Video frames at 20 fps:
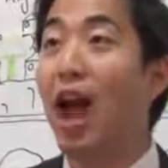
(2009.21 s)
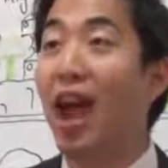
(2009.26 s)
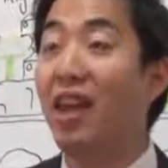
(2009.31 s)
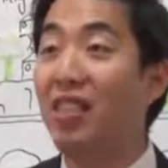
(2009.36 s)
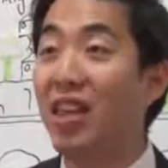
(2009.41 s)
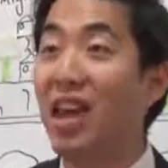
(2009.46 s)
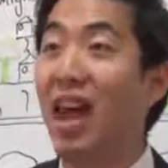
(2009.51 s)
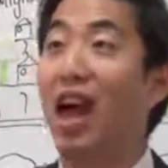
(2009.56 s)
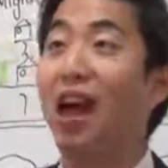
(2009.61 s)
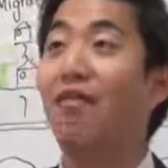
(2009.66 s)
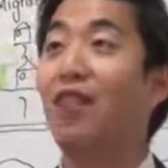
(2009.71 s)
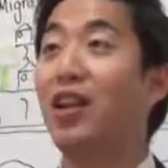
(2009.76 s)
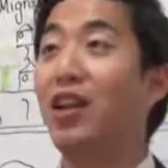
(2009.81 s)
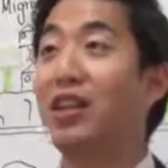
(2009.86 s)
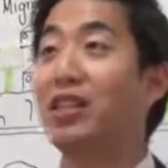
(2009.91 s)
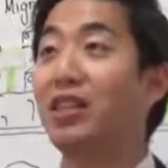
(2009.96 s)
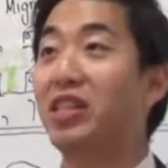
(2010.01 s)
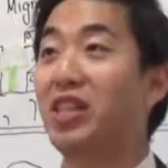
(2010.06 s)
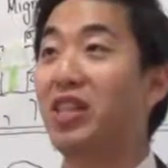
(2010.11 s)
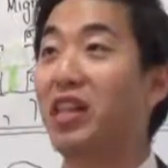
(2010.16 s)
And the
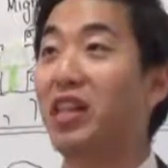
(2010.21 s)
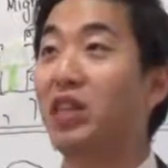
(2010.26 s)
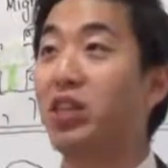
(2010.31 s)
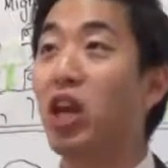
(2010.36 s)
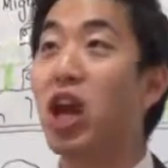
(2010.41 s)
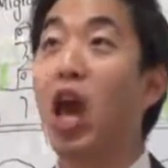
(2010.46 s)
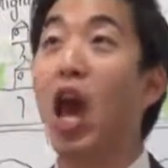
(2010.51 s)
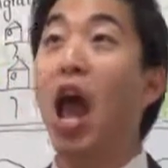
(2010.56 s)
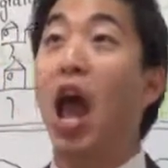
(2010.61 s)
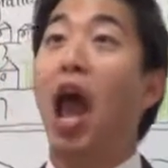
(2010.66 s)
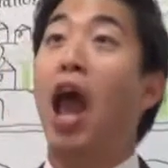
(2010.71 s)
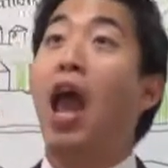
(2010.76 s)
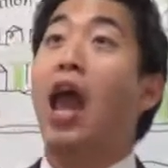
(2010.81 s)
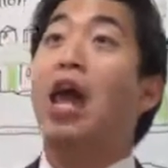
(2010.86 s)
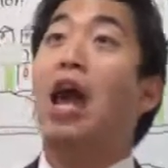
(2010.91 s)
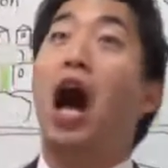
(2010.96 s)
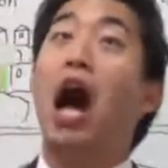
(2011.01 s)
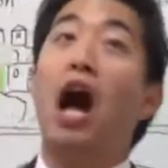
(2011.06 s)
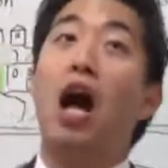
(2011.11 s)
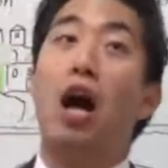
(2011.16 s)
evidence is
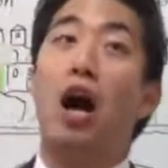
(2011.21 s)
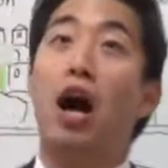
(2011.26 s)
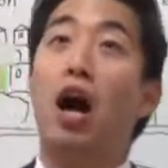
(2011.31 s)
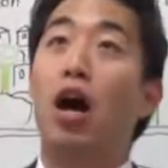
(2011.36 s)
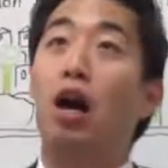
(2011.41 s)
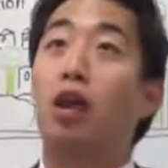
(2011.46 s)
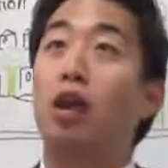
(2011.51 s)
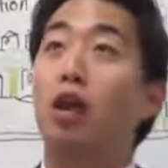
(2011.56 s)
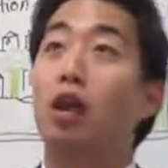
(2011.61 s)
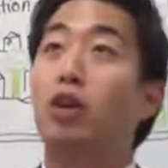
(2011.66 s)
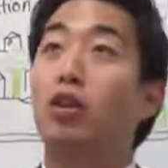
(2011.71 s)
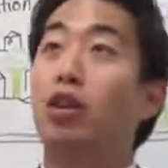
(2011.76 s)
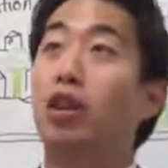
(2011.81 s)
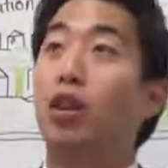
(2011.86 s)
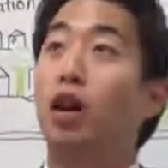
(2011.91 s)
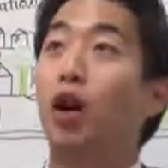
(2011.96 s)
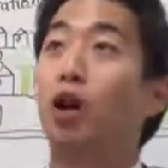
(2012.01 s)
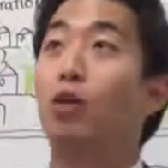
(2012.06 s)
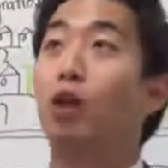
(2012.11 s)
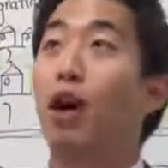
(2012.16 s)
hey, uh,
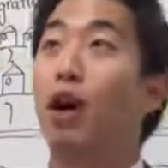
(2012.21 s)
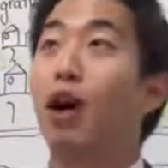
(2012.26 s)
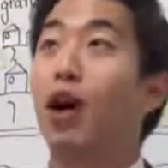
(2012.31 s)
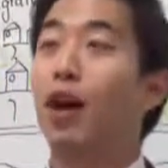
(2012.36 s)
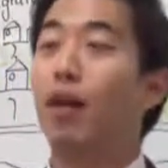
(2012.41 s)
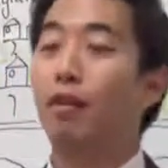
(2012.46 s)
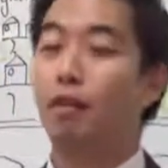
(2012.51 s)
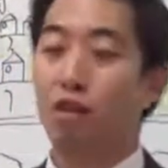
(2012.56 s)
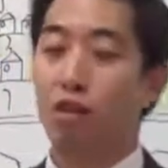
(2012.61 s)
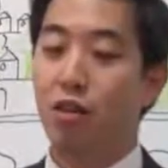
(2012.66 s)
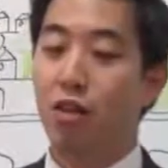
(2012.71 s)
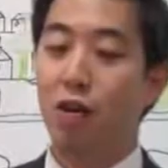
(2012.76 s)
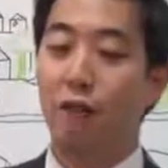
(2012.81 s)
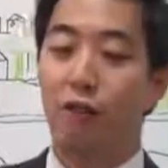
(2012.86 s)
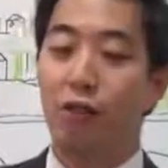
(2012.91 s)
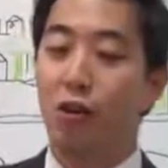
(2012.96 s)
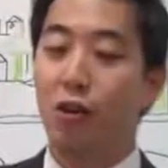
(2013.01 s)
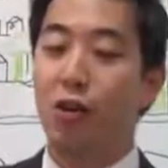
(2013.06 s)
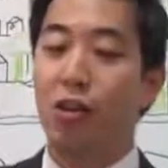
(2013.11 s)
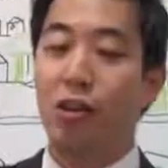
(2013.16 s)
you know, uh, the
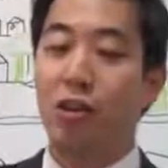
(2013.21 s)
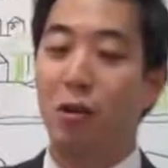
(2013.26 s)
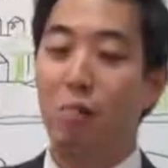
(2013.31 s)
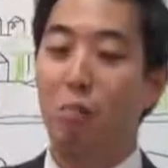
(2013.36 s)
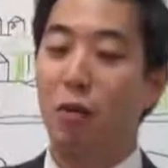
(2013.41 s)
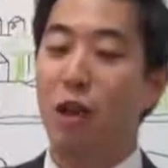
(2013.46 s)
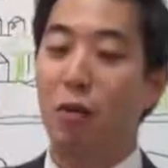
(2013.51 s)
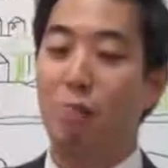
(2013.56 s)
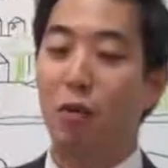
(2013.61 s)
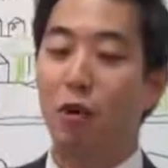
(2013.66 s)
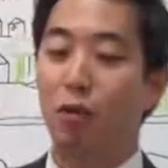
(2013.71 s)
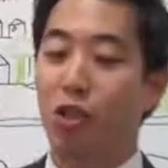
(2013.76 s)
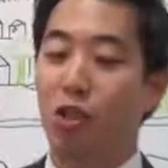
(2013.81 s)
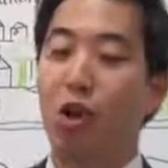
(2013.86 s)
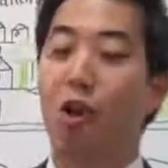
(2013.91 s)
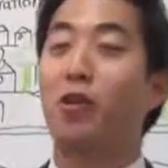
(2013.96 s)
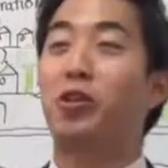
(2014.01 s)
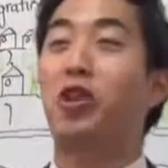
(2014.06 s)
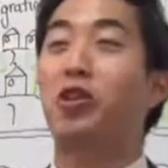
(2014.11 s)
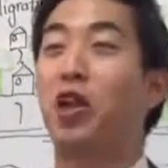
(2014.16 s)
Ferguson people
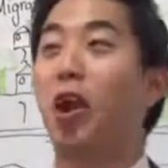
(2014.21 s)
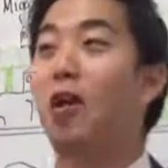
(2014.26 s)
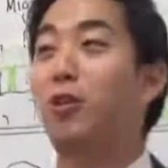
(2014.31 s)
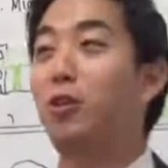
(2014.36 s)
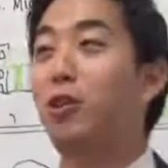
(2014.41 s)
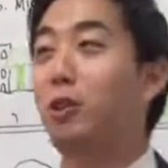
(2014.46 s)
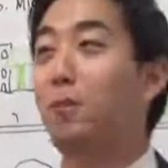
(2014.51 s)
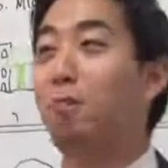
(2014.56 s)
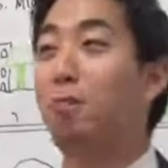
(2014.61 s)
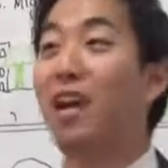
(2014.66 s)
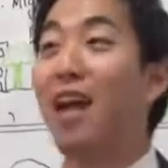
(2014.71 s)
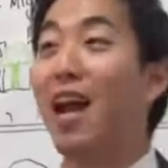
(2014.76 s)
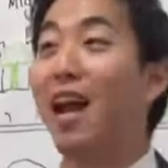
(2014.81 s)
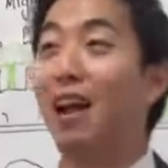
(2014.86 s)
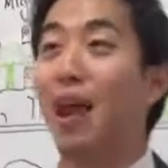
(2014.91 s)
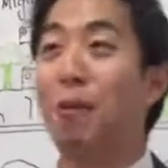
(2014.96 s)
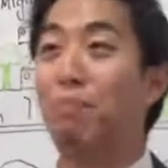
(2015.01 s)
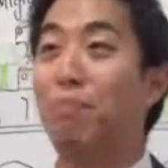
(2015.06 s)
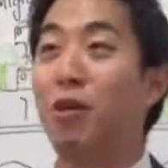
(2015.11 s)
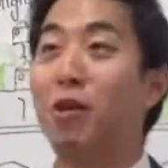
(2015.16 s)
start to talk to the
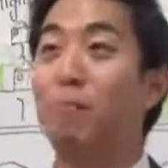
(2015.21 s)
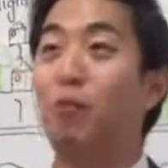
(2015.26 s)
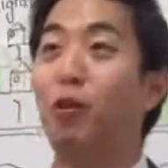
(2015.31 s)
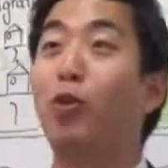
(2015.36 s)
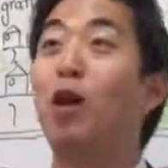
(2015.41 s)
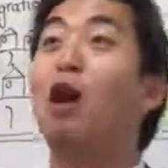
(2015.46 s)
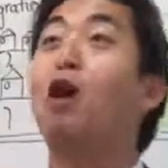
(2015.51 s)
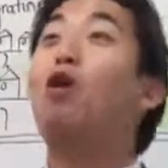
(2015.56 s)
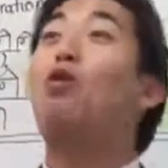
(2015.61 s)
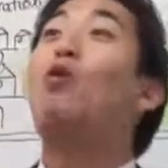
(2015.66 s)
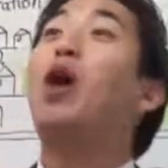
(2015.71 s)
BLM people.